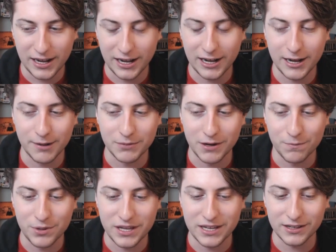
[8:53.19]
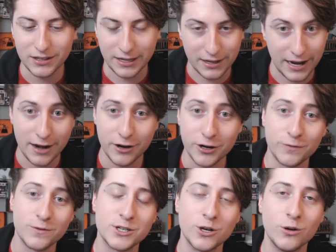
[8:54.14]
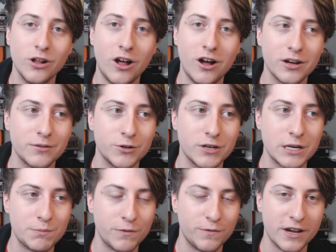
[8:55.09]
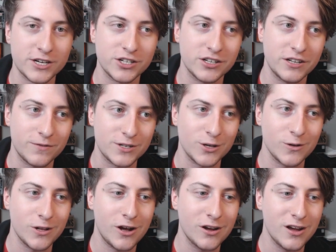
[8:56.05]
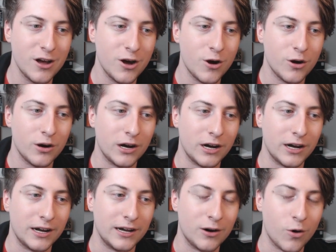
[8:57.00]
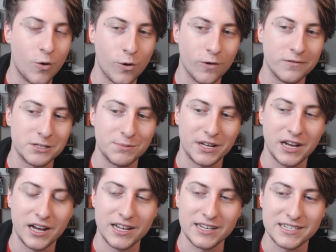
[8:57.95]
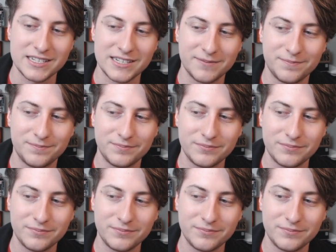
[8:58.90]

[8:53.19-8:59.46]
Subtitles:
of being like an editor for so long, doing it professionally for so long, or if it's because